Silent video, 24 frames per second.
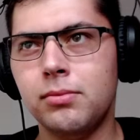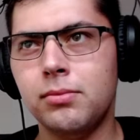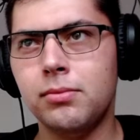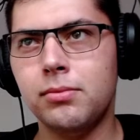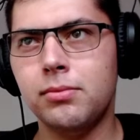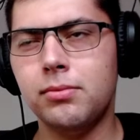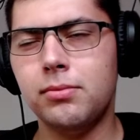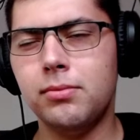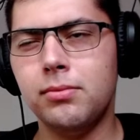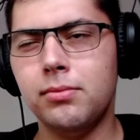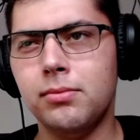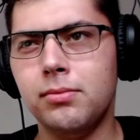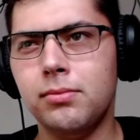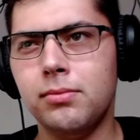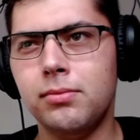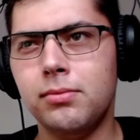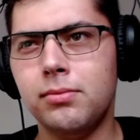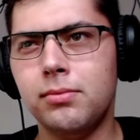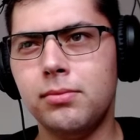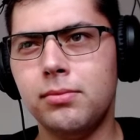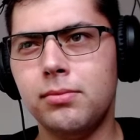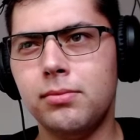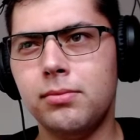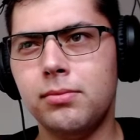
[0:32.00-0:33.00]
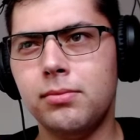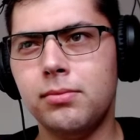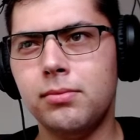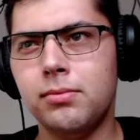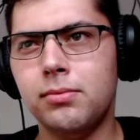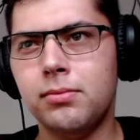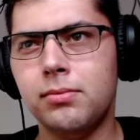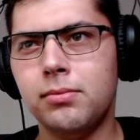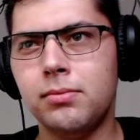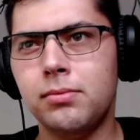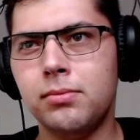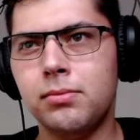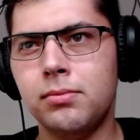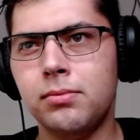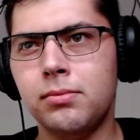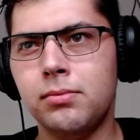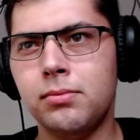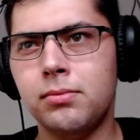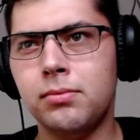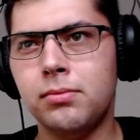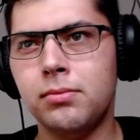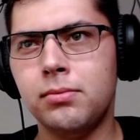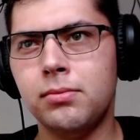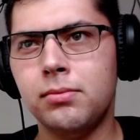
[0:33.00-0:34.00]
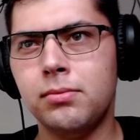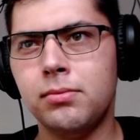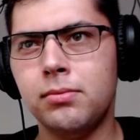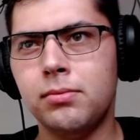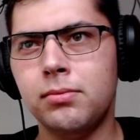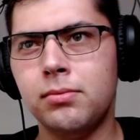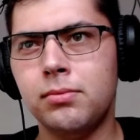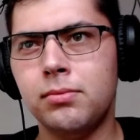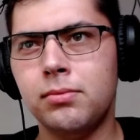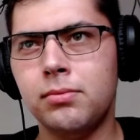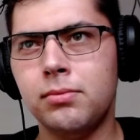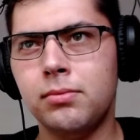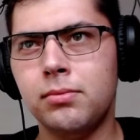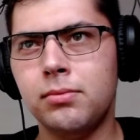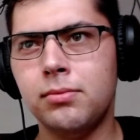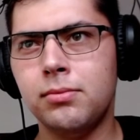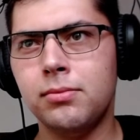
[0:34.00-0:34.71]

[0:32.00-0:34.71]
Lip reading: Nobody speaks.